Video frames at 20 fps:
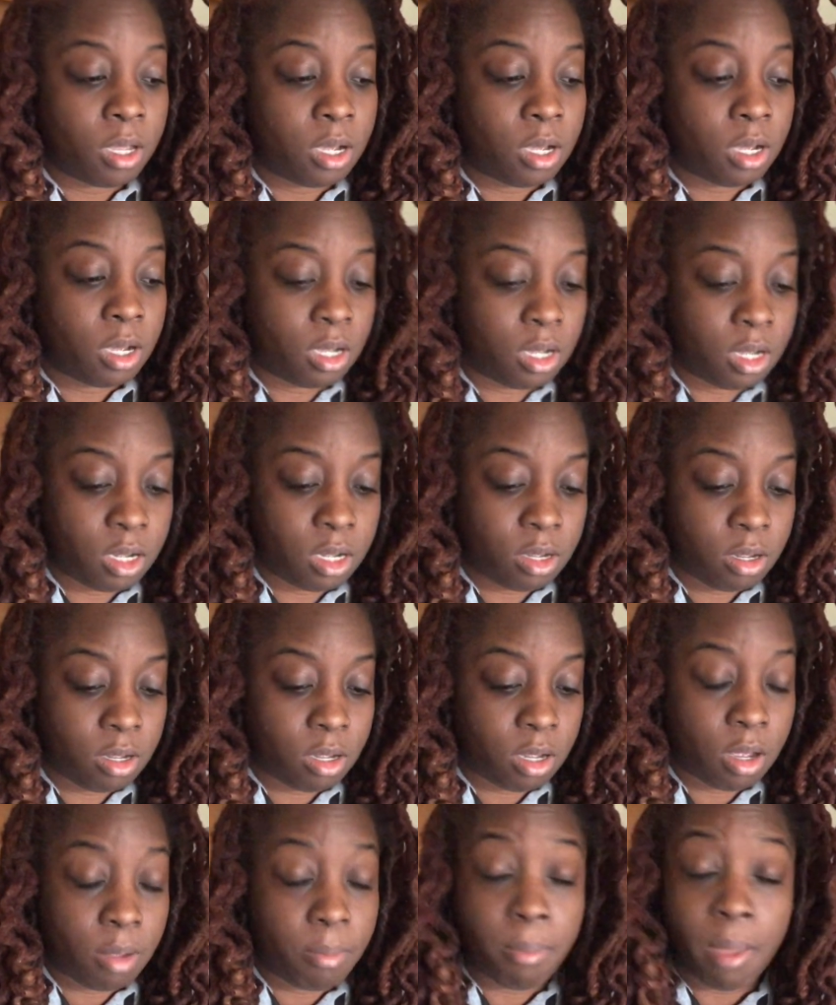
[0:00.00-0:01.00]

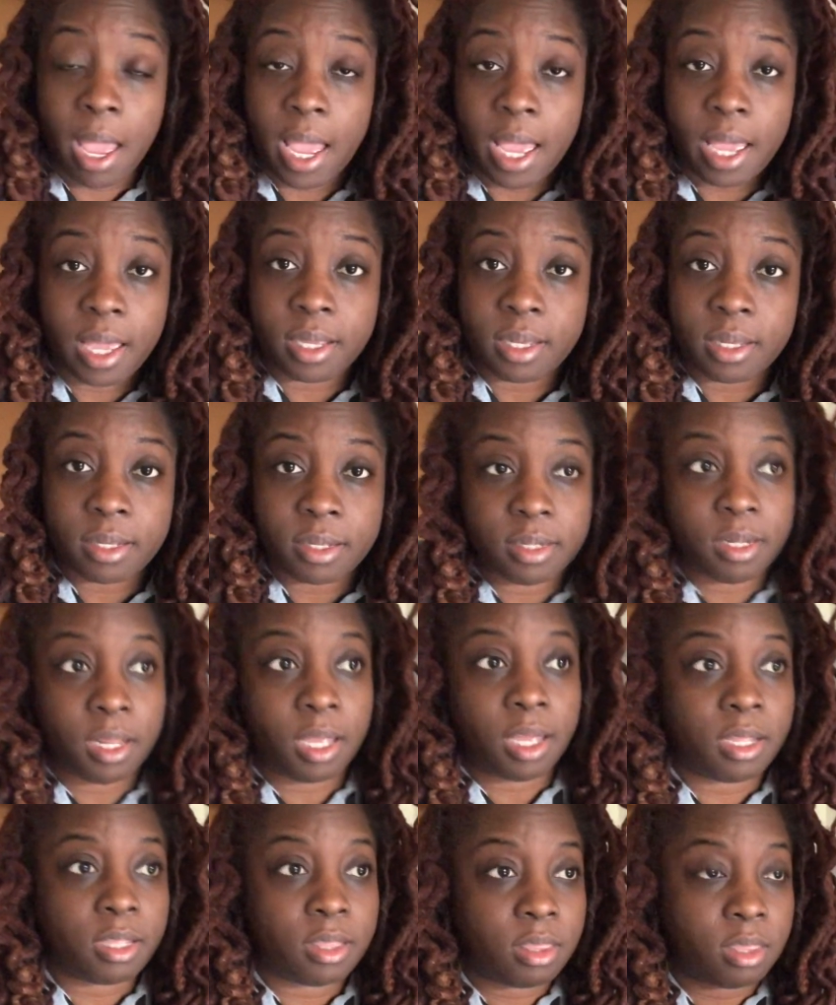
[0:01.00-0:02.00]
a Mac,
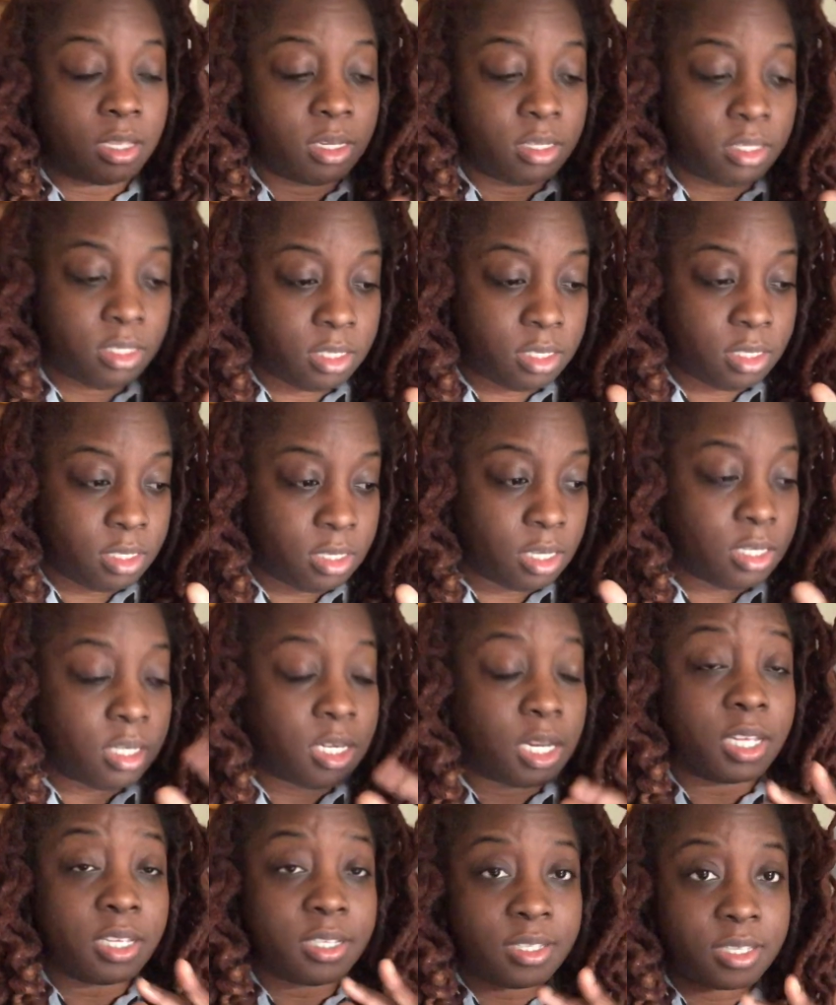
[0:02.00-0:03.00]
like, the
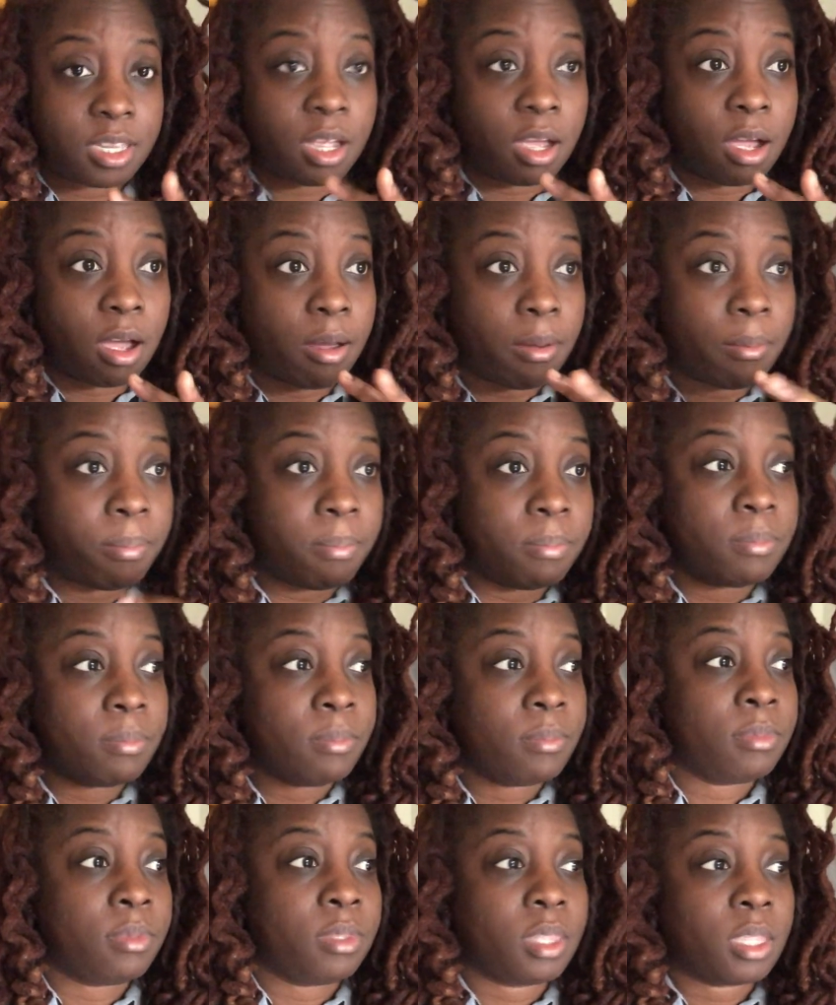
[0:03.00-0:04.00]
desktop,
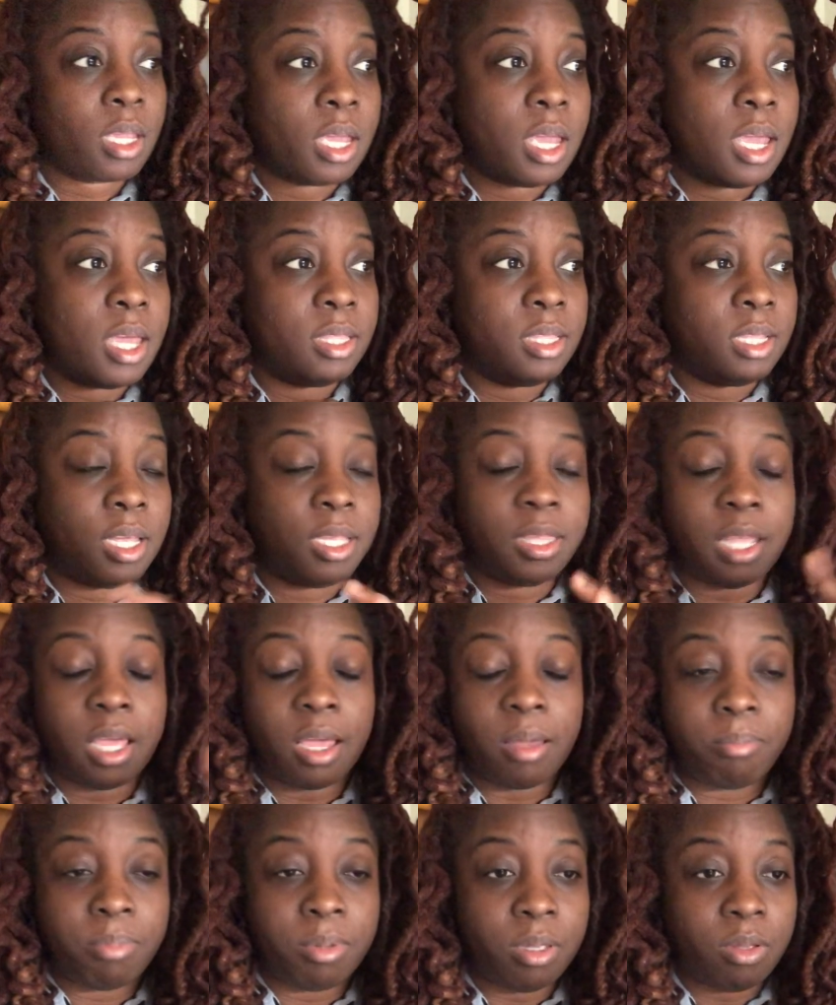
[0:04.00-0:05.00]
and let
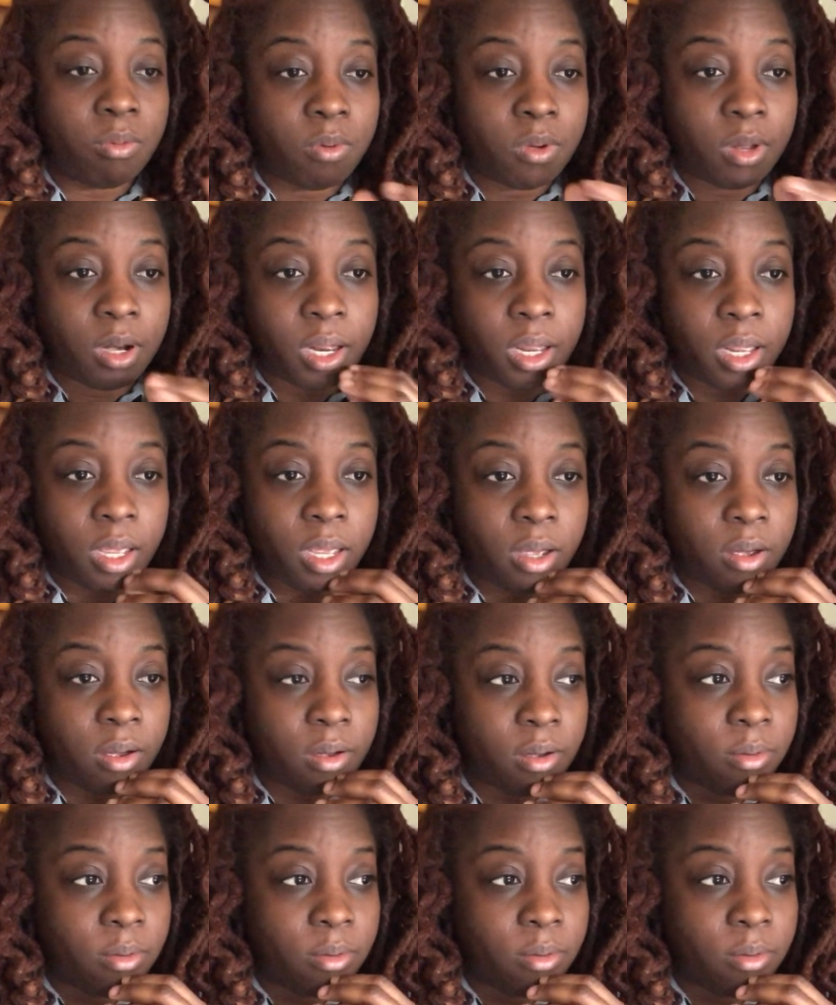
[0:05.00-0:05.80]
that be what I